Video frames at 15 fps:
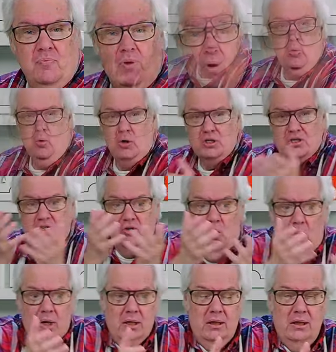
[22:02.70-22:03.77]
or
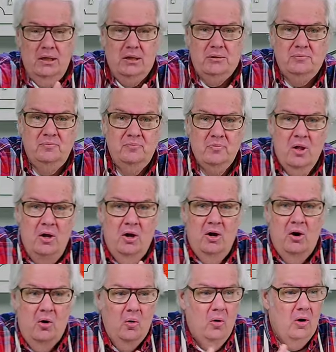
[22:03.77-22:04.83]
snorkeling,
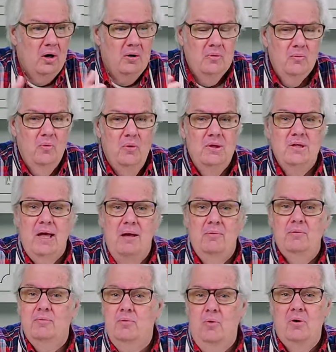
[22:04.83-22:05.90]

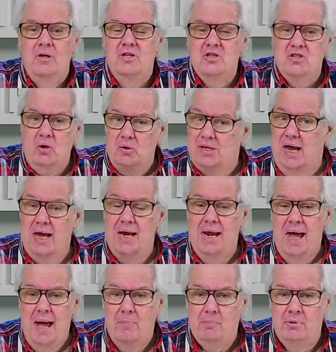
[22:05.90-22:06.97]
or just go take a
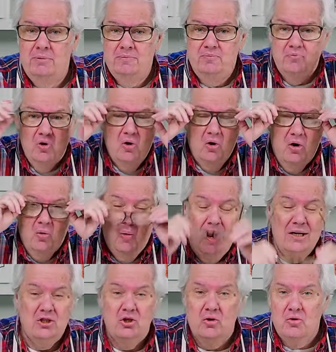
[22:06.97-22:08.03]
nap, or
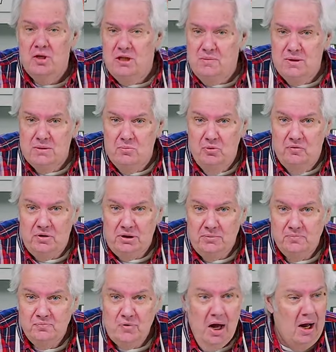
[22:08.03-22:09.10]
watch a Christmas movie.
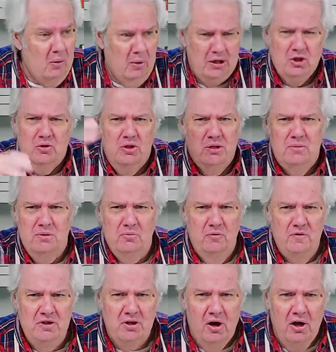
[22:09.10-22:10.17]
I watch Christmas
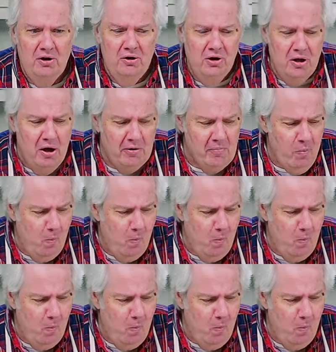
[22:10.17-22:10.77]
movies all year long.